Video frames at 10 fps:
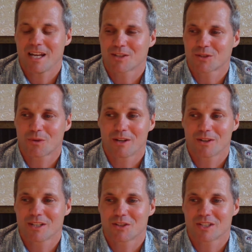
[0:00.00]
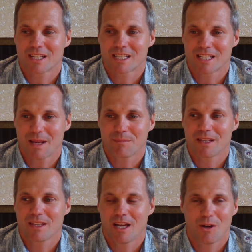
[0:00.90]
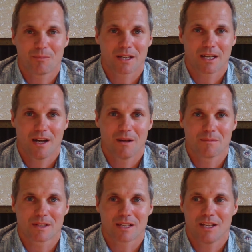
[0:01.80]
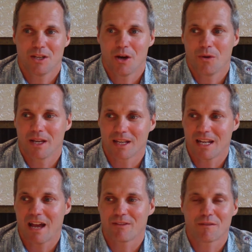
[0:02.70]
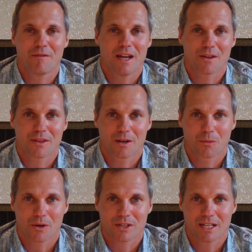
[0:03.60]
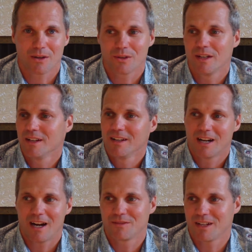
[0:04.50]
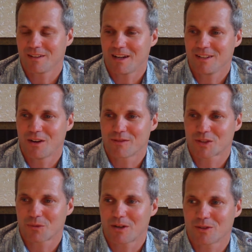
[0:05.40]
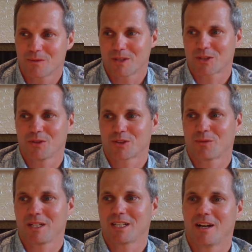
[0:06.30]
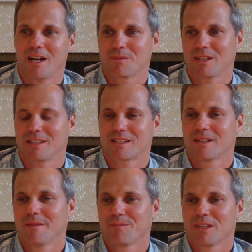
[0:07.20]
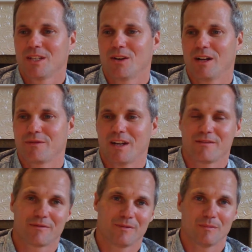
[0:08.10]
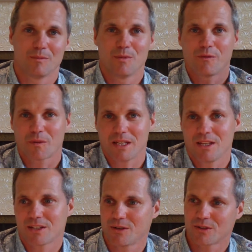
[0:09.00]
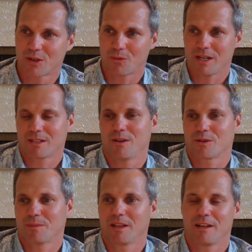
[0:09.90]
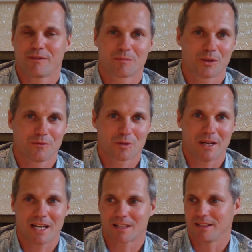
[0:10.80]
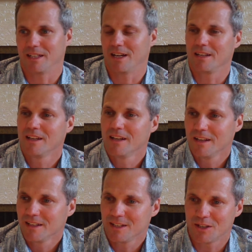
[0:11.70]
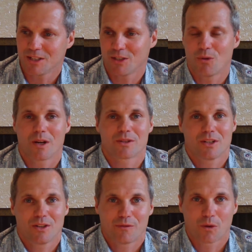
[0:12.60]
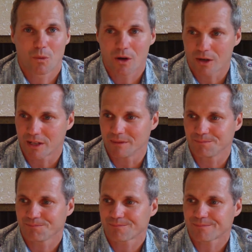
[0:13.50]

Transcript: surrendering is just accepting the help that comes and knowing and having faith that it works out. I've surrendered to my soul so many times, and I've moved from the East Coast to the West Coast. My life improved dramatically. I didn't know what I was going to do for work, and